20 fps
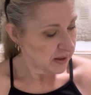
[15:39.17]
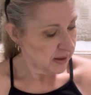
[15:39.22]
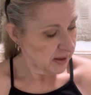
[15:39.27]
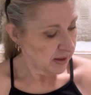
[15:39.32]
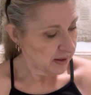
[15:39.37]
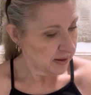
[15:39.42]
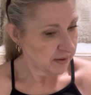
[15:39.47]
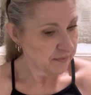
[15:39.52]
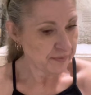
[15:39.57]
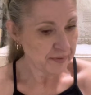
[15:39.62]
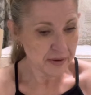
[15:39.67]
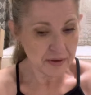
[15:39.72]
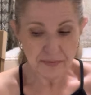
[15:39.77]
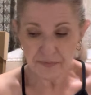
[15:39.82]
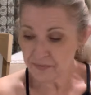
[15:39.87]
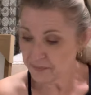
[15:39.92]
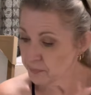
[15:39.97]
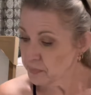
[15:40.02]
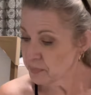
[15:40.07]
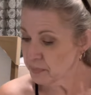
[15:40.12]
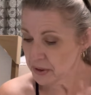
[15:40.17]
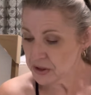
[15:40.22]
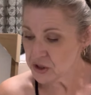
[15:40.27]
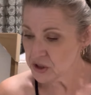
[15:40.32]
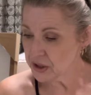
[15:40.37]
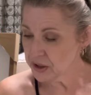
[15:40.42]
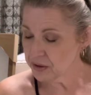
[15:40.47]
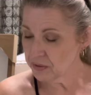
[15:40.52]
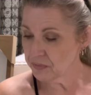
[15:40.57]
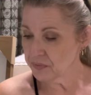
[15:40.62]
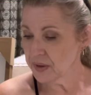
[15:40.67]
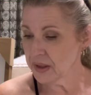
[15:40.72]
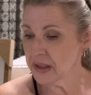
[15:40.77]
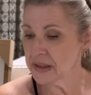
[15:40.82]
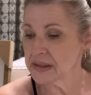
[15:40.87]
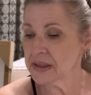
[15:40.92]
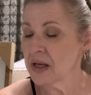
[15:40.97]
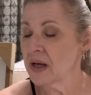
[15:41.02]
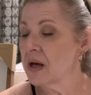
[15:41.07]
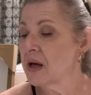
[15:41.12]
and I found a bunch of cute
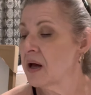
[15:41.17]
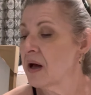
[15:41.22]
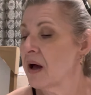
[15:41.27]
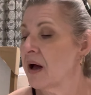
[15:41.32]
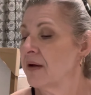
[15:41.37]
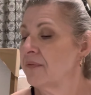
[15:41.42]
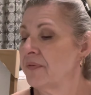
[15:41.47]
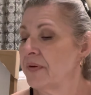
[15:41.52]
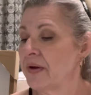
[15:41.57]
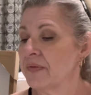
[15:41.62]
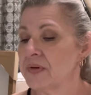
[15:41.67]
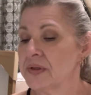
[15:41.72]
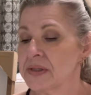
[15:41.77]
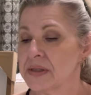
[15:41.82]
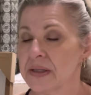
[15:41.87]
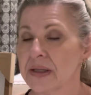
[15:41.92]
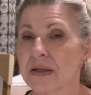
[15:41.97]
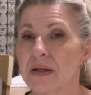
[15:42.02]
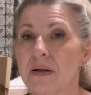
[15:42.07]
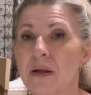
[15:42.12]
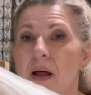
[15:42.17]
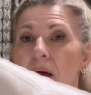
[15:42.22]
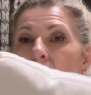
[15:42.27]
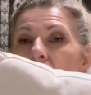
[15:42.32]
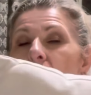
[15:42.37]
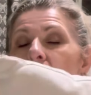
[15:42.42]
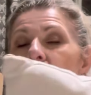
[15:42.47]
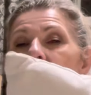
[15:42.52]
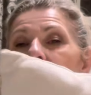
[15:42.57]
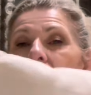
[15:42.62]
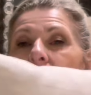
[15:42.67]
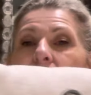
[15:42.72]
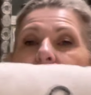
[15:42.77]
things. I found this little pillow